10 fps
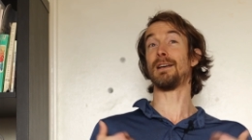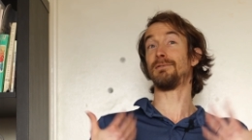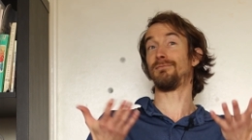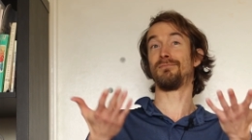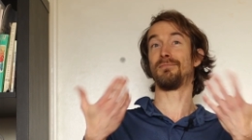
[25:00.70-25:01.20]

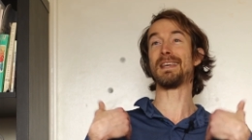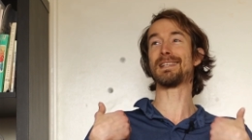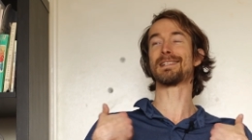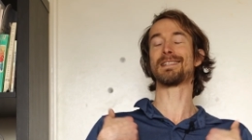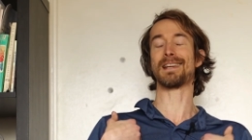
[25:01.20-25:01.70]
the
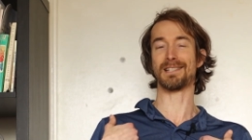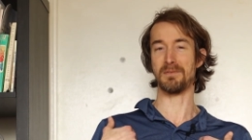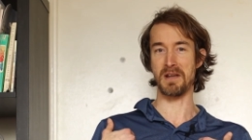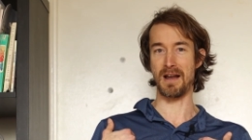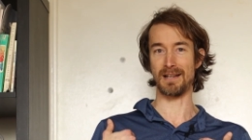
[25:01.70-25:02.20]
easiest thing is
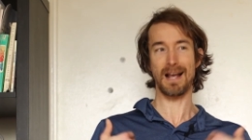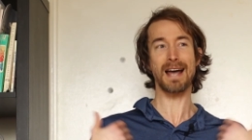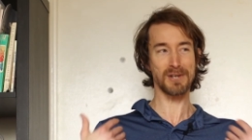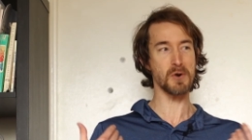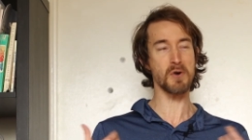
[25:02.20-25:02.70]
to be honest.
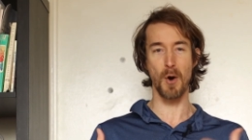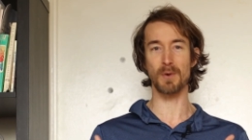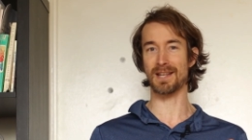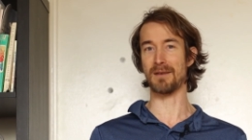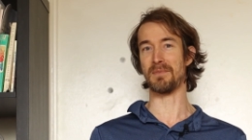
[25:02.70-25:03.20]
I don't
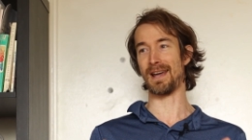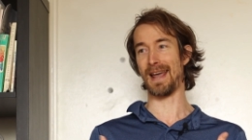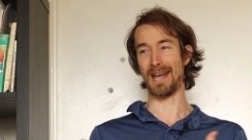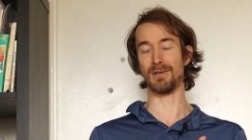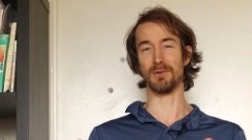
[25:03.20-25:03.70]
always get my
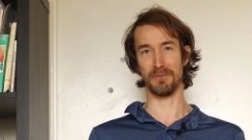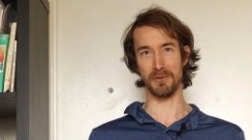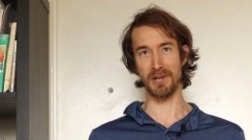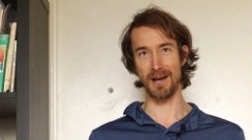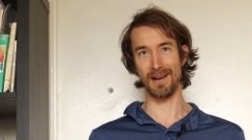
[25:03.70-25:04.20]
annual
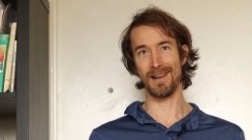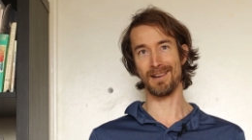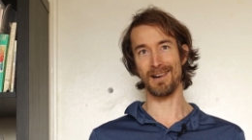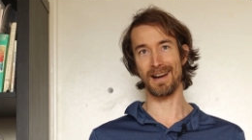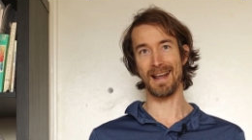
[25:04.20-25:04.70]
flu shot,
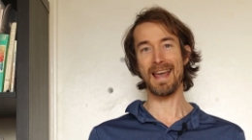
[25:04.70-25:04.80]
right?